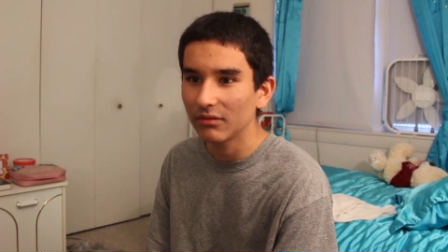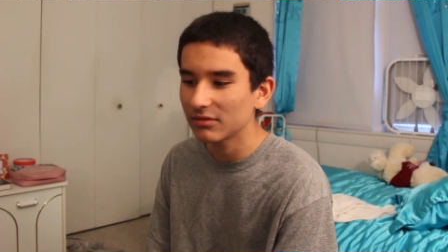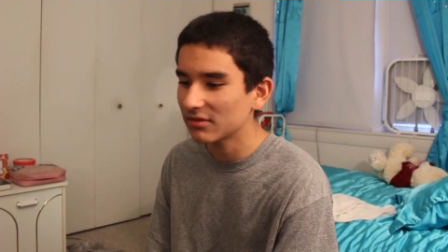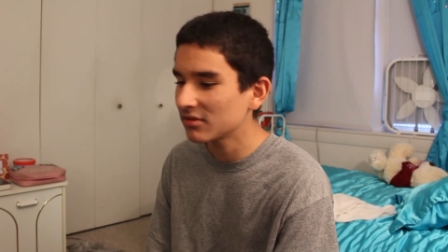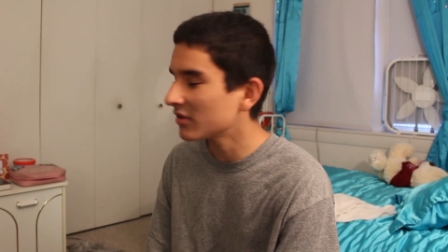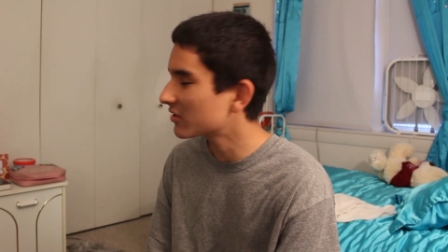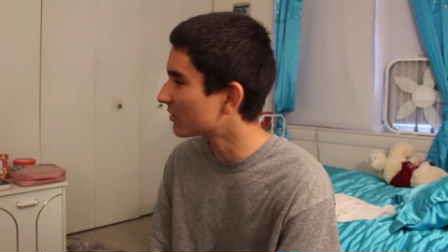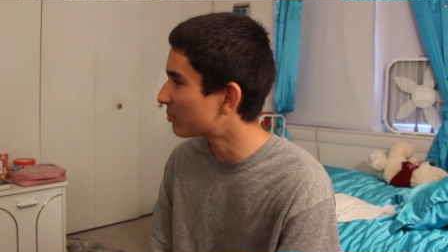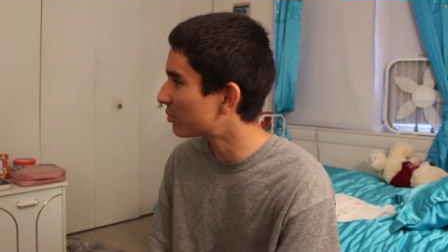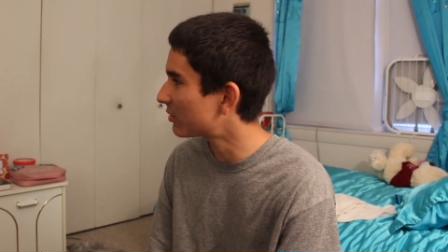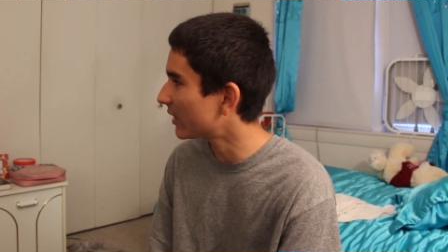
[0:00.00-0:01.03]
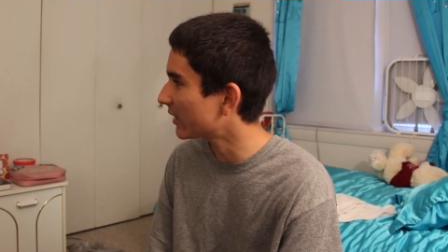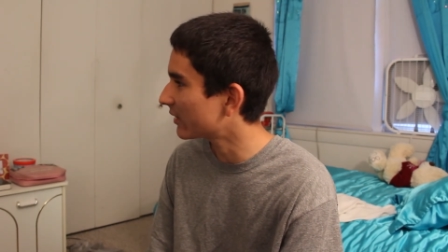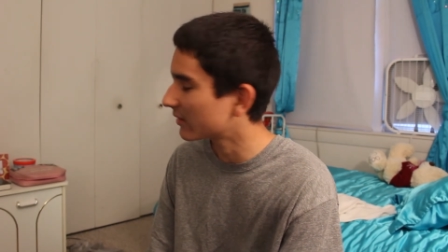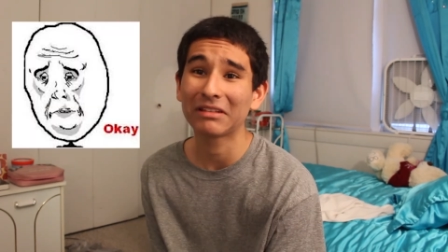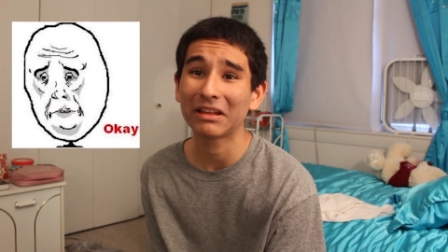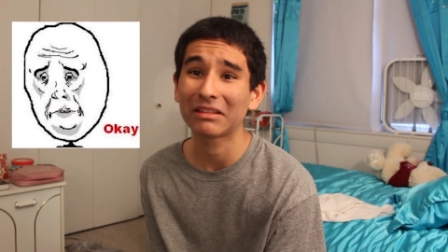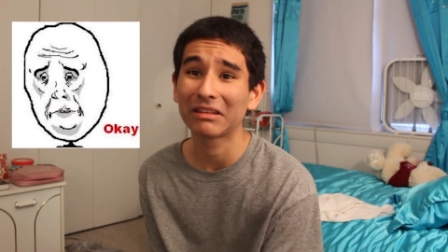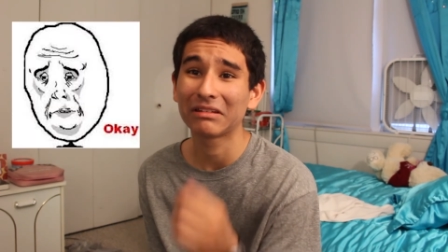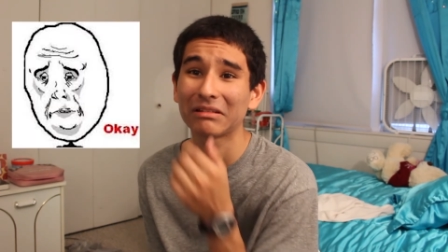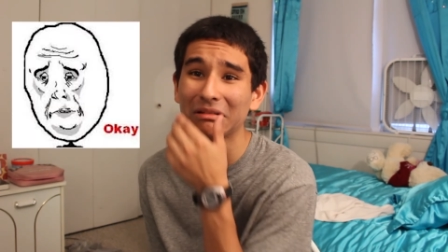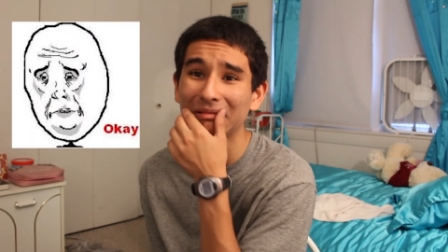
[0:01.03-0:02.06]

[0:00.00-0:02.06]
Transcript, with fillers: Such a prick. Like this.